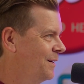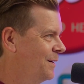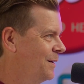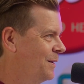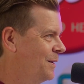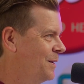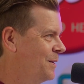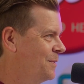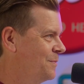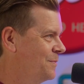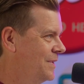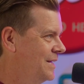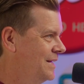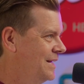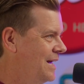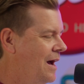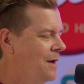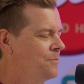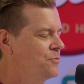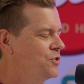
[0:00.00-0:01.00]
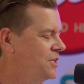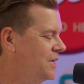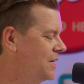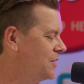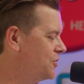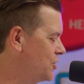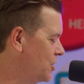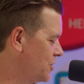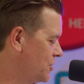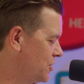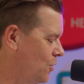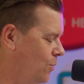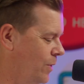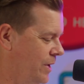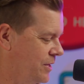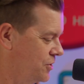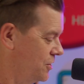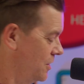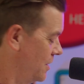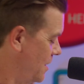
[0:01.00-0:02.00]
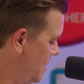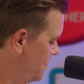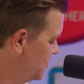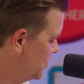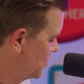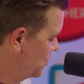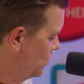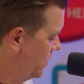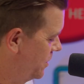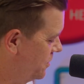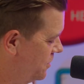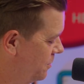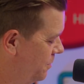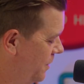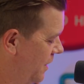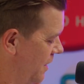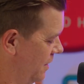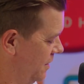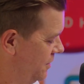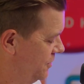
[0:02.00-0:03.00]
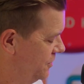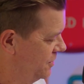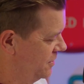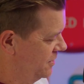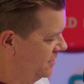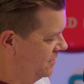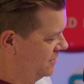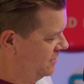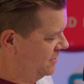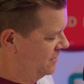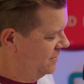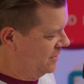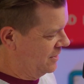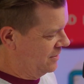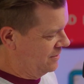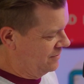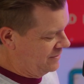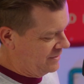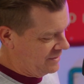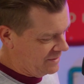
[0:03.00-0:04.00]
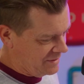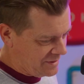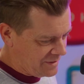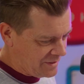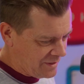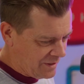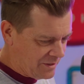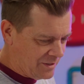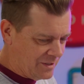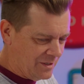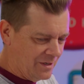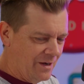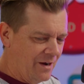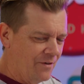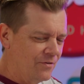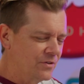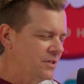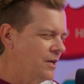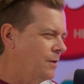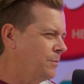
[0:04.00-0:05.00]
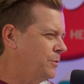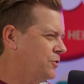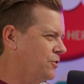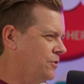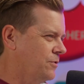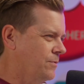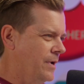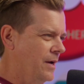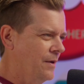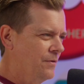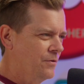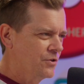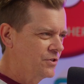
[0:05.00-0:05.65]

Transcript: It's just a question. I'm just wondering because, you know, it's every time we turn around,